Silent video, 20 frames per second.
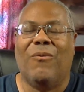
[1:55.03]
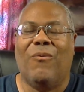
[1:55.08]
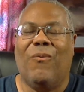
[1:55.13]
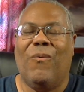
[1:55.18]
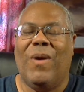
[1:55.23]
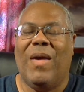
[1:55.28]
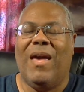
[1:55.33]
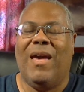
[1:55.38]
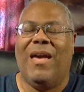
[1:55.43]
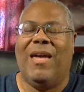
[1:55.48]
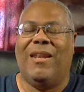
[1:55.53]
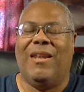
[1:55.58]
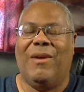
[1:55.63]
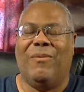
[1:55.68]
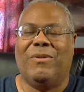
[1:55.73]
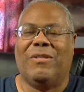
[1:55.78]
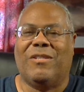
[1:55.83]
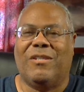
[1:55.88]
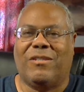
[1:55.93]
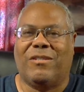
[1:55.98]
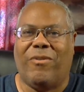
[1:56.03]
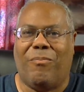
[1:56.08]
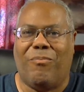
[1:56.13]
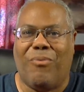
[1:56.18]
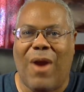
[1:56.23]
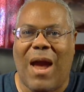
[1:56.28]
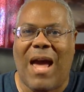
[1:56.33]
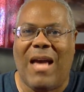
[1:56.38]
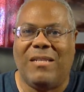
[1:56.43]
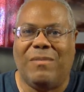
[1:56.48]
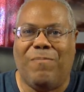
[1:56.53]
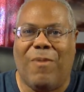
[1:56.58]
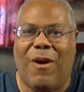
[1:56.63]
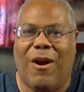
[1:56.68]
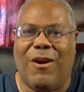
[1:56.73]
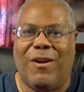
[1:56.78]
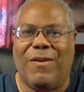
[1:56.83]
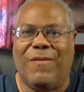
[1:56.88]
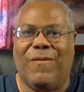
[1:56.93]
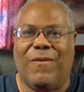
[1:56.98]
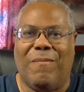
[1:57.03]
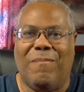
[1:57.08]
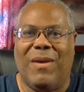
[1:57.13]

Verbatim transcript: when there was a surprise party for